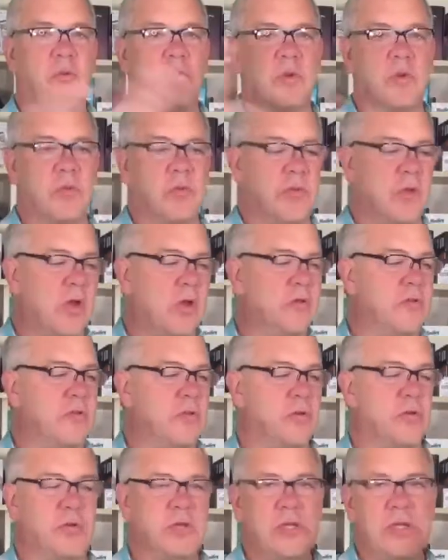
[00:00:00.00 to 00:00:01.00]
working with
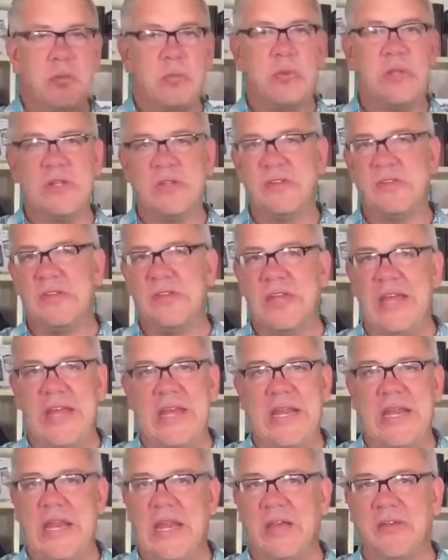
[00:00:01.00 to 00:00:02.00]
Alto, you can plug this into
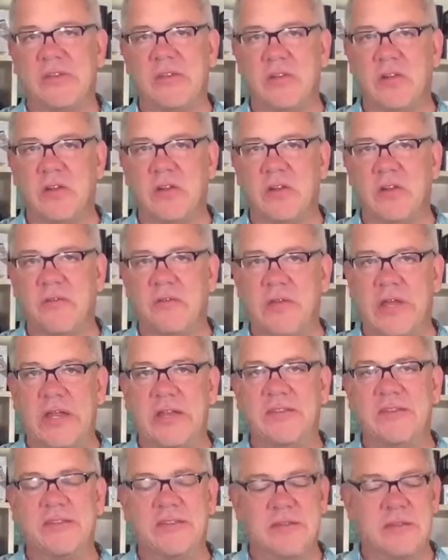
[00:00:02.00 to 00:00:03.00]
any XLR
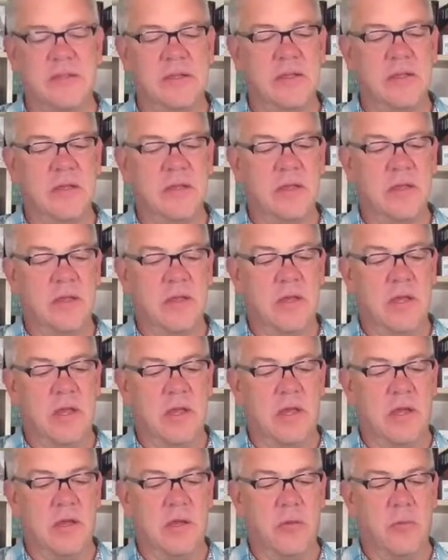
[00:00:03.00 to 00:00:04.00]
device,
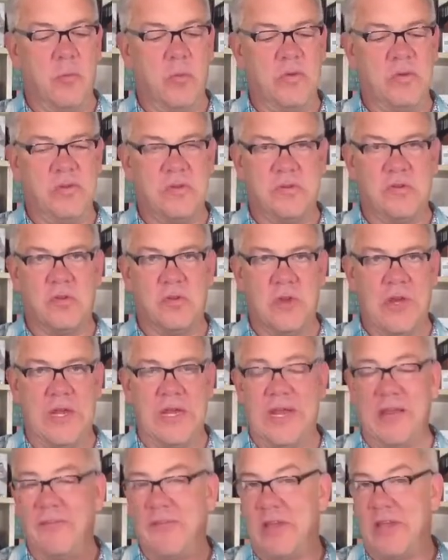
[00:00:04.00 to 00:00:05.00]
which is great.
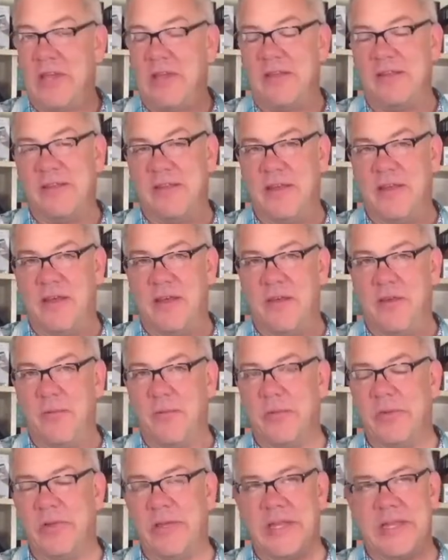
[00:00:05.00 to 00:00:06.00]
I've got
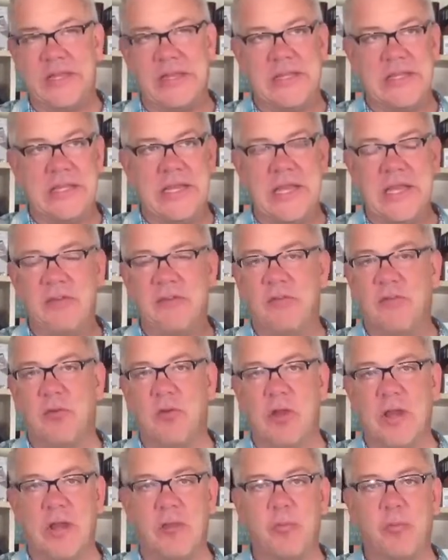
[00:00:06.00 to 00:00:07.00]
like the
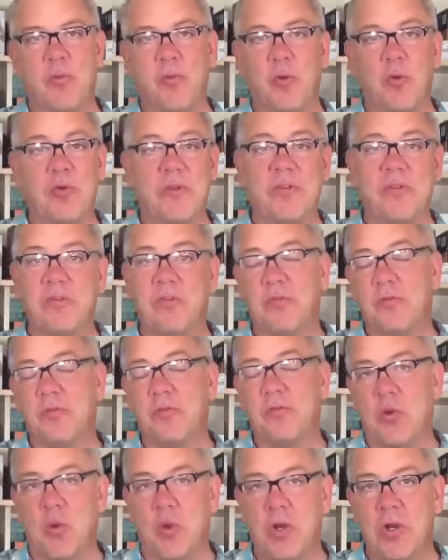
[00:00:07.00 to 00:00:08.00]
H4n Pro Digital
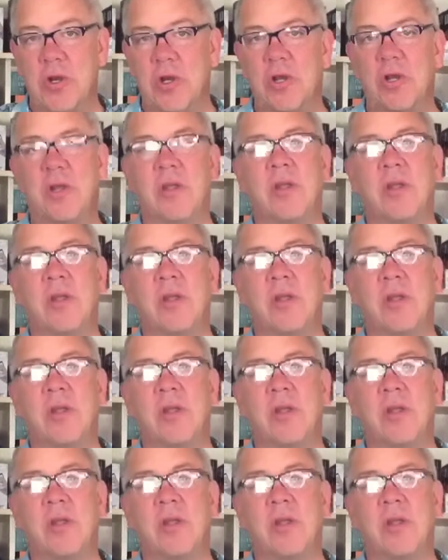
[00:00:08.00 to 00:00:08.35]
Recorder